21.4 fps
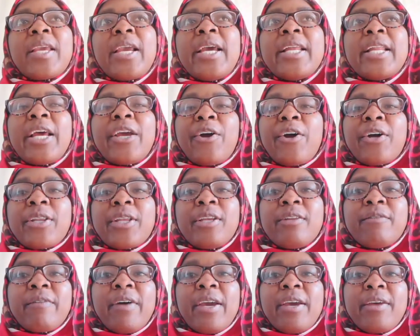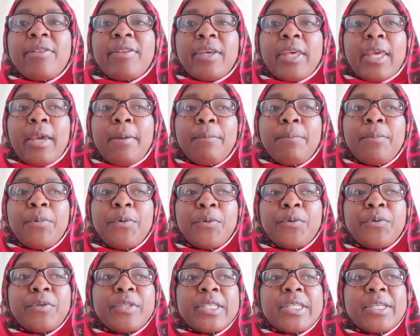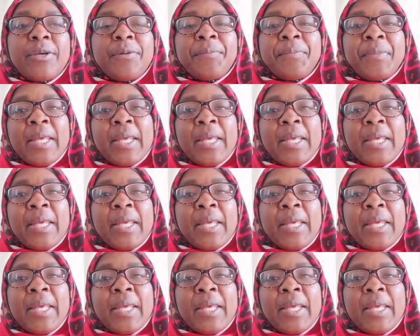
and I got in via the GEMP route.